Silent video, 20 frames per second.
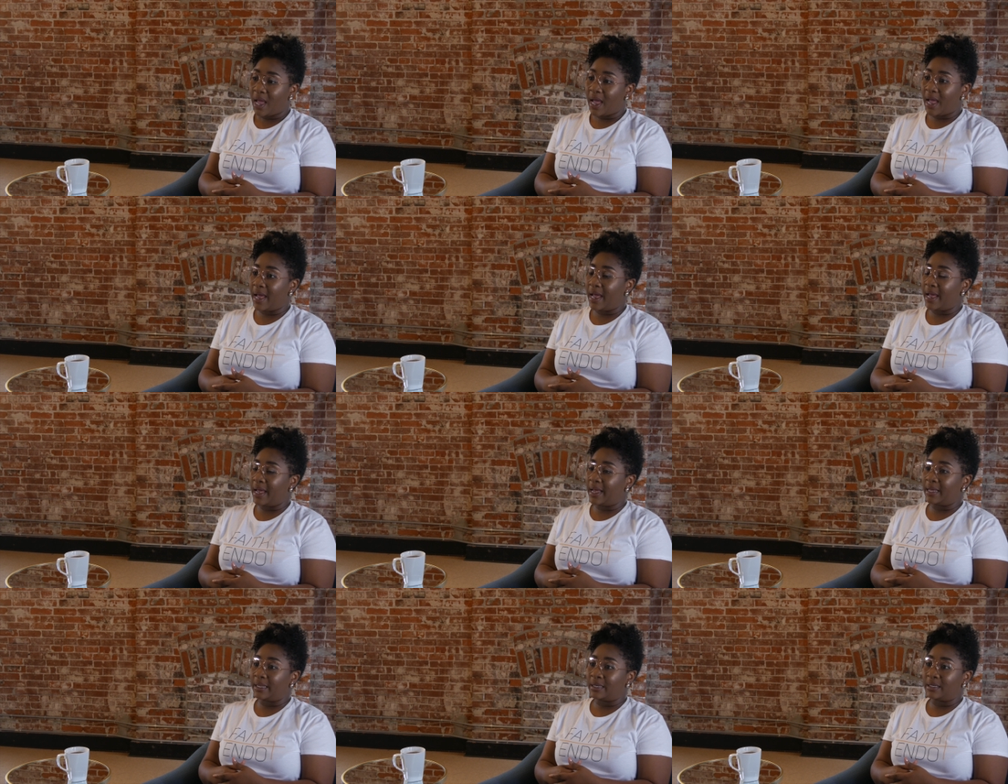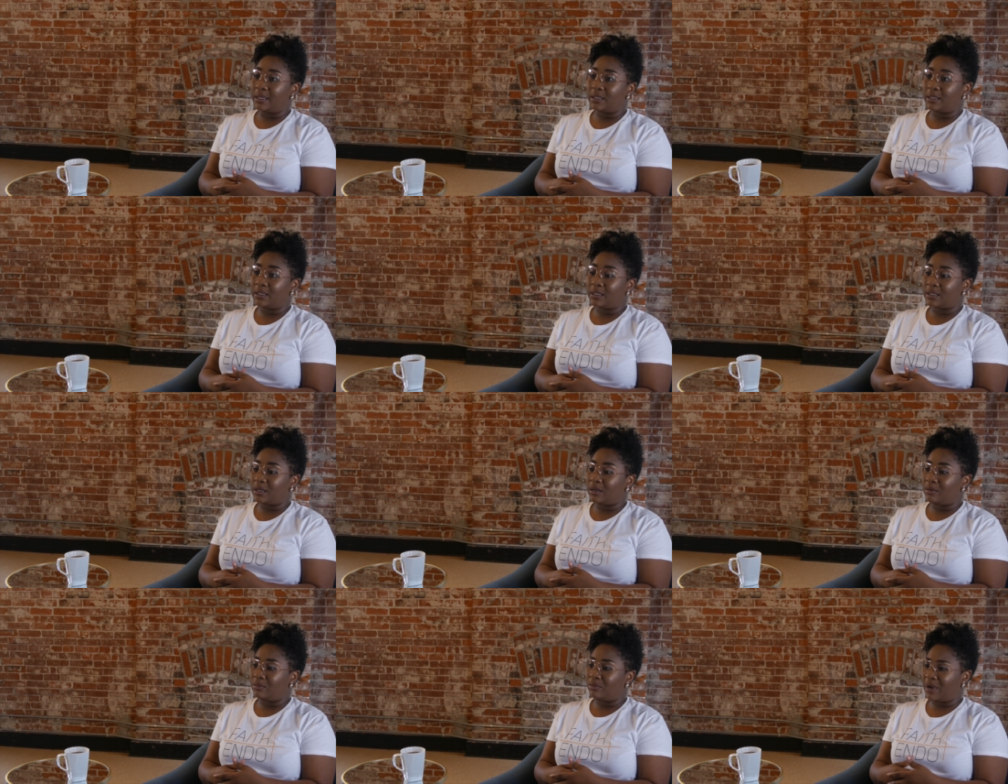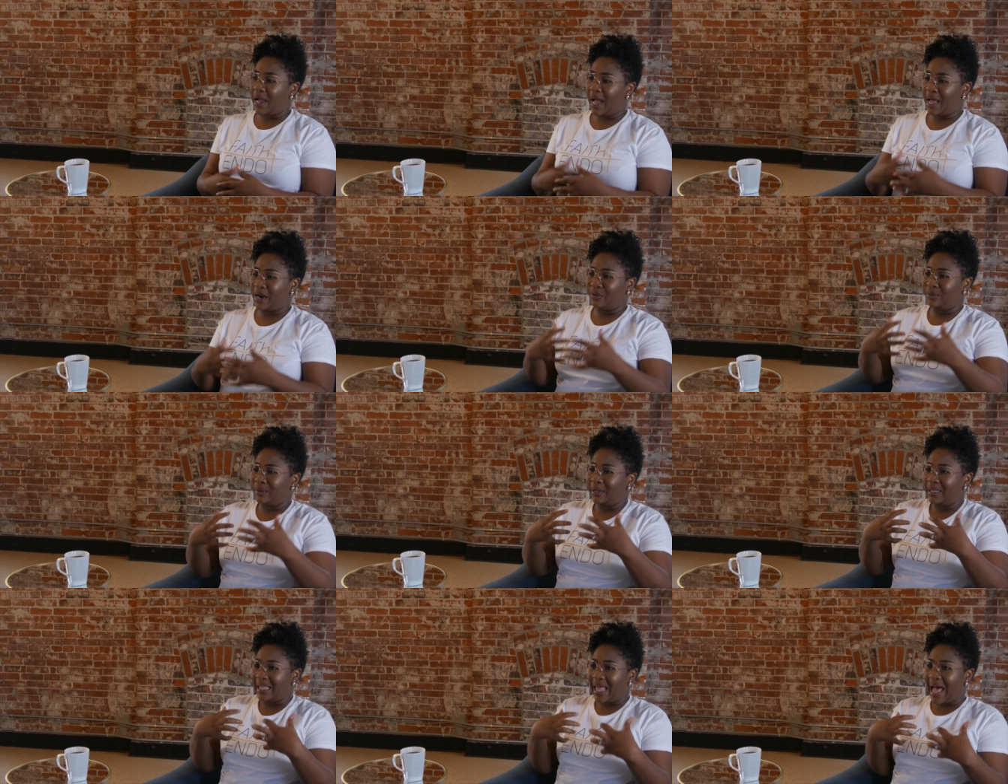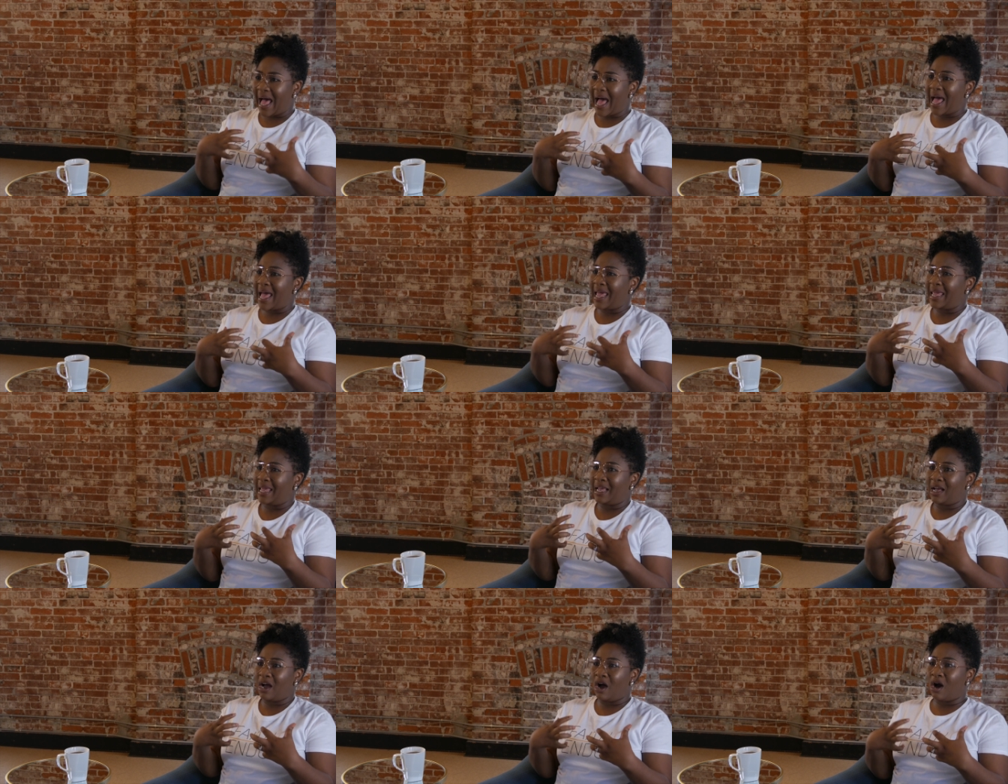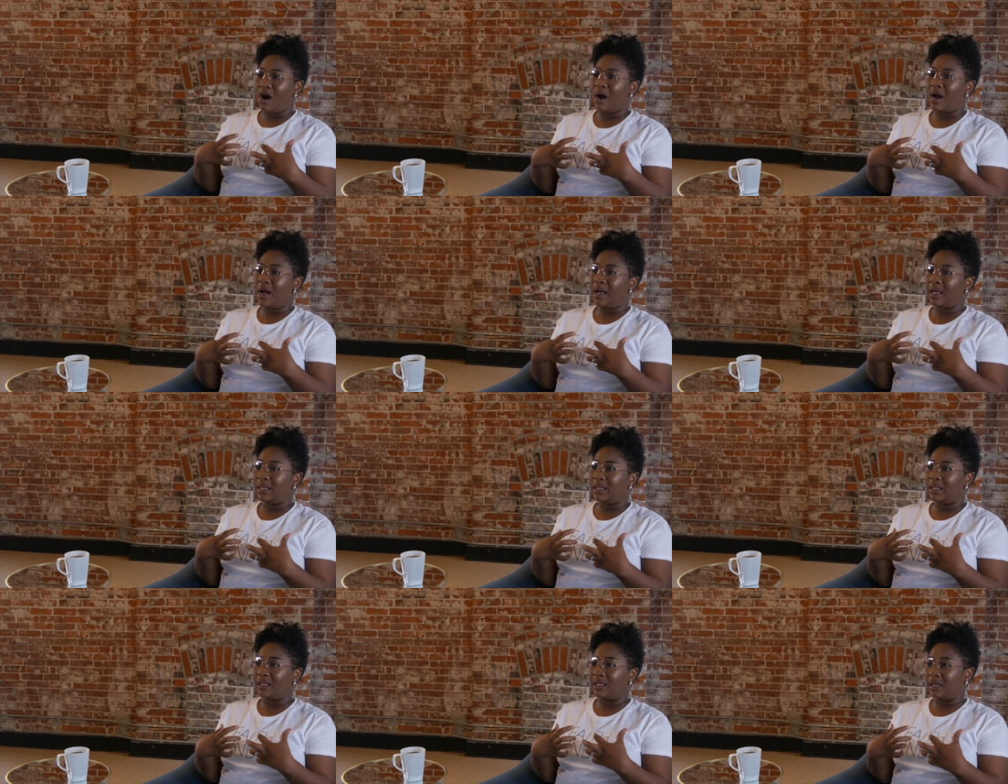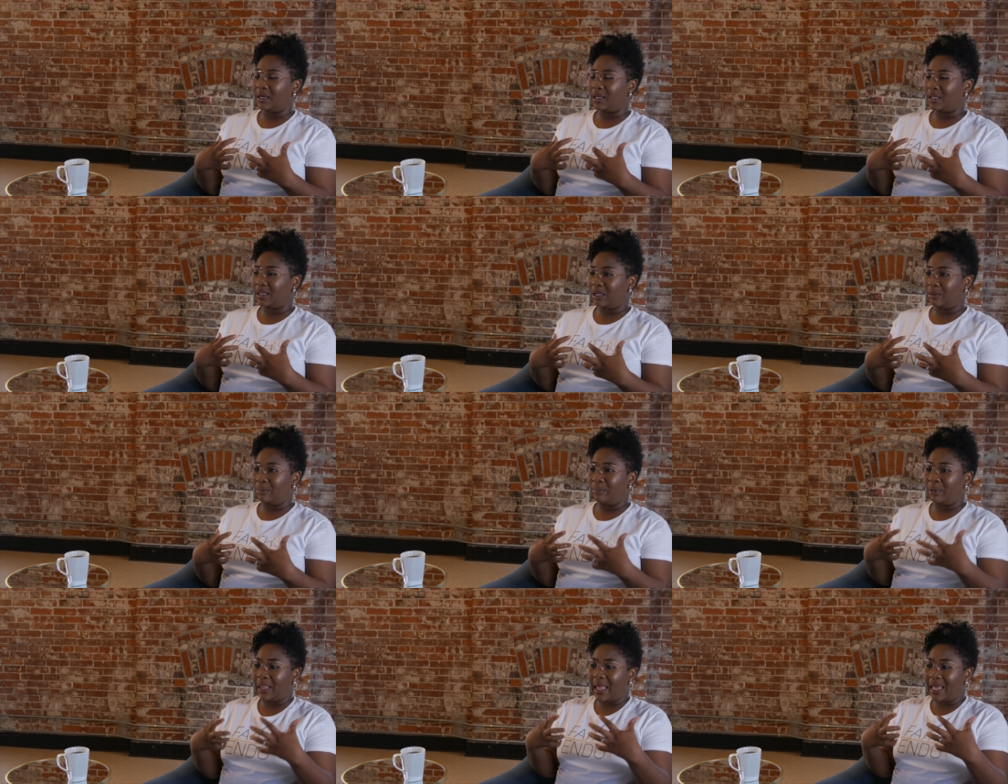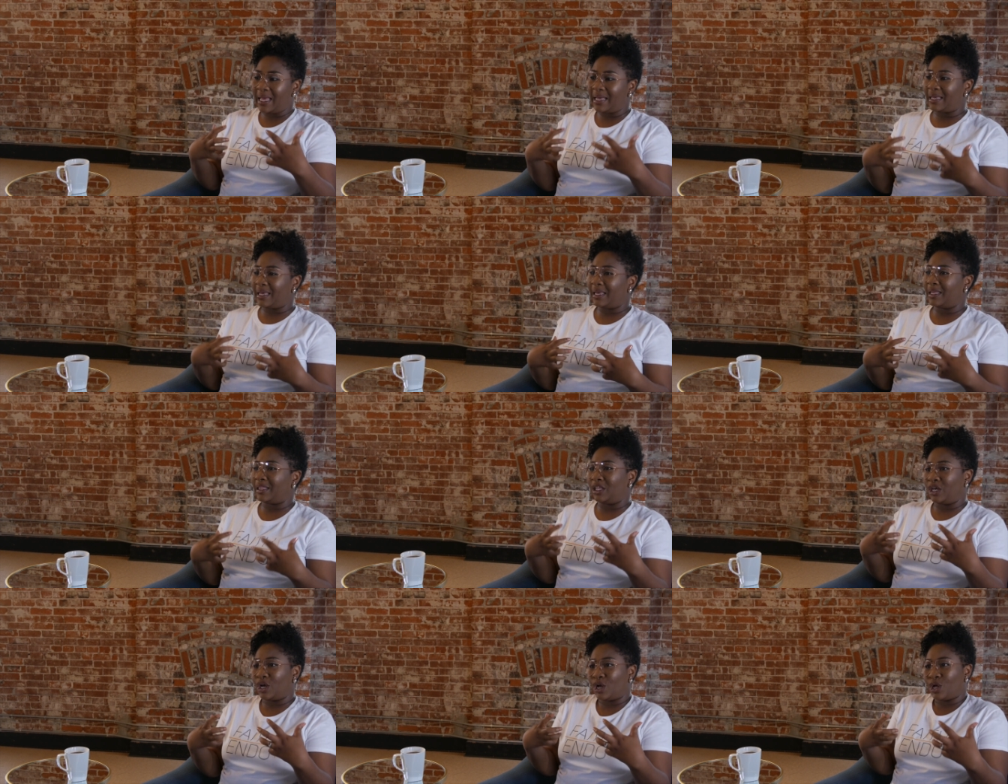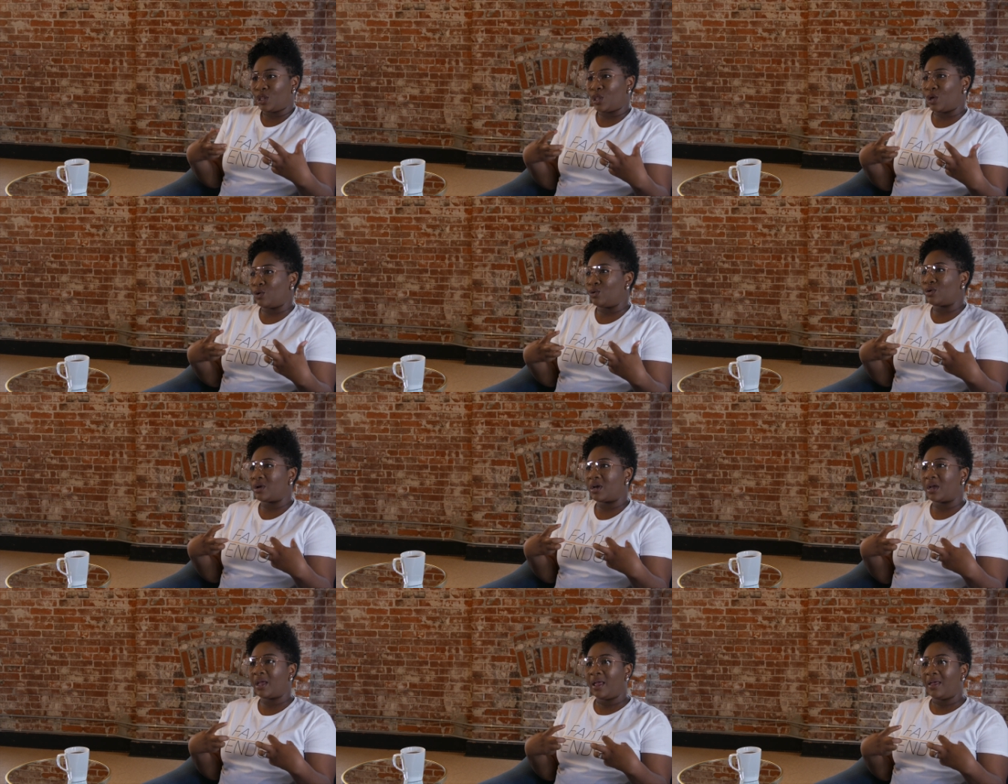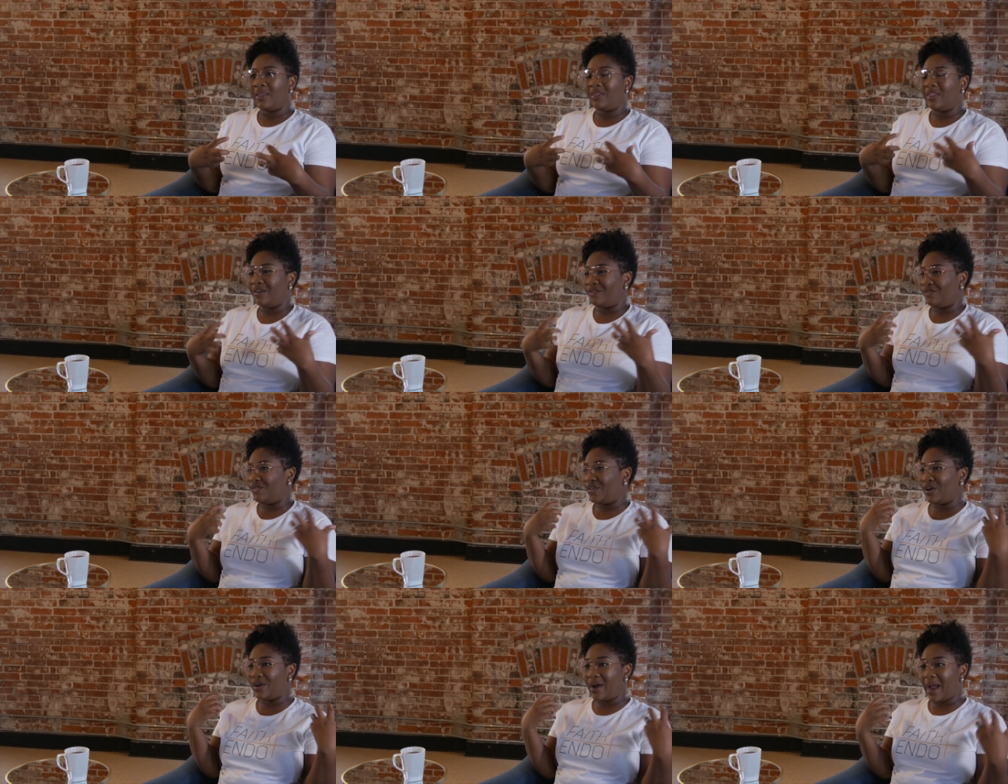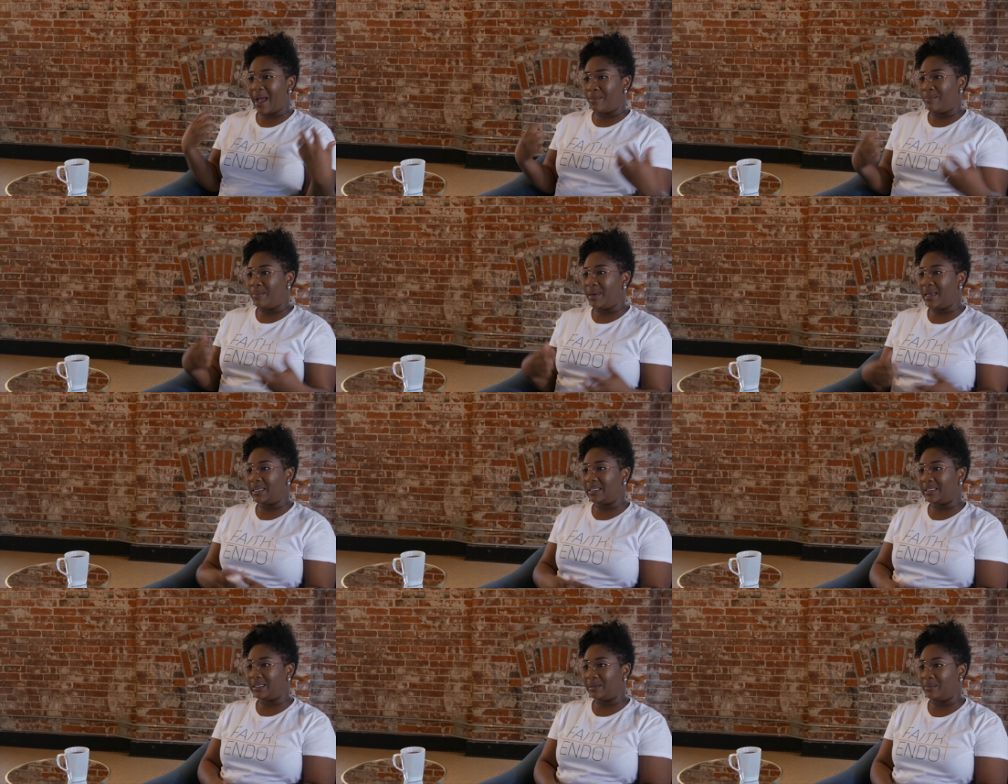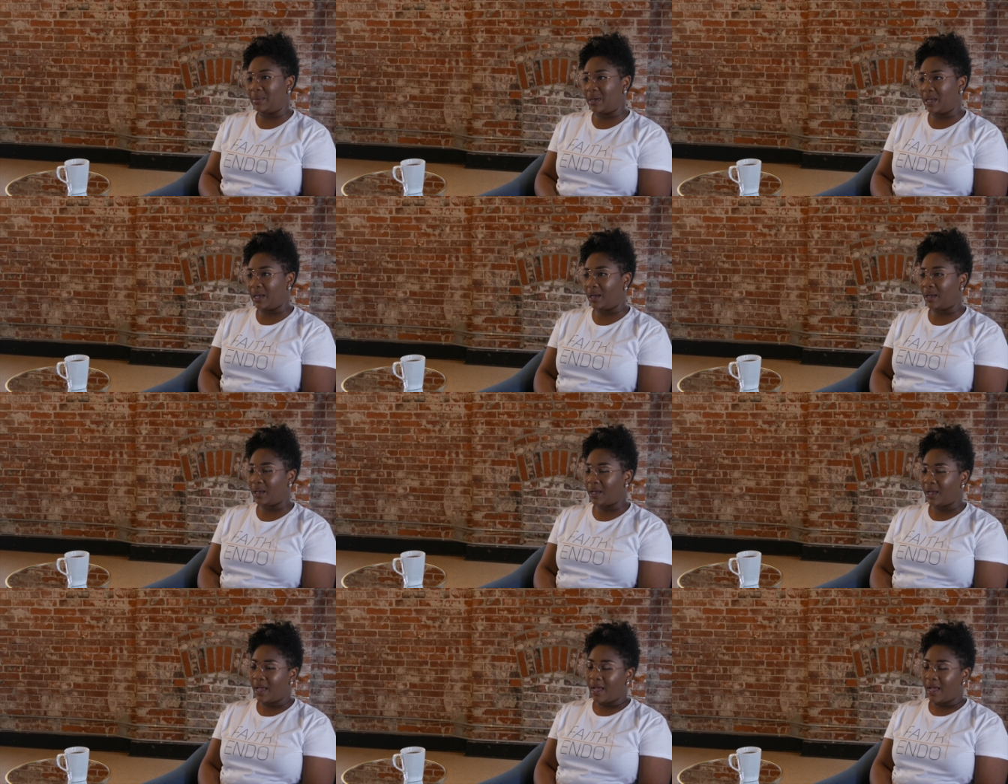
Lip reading: and kind of relying on the blanket, the cloak that fear had been to me,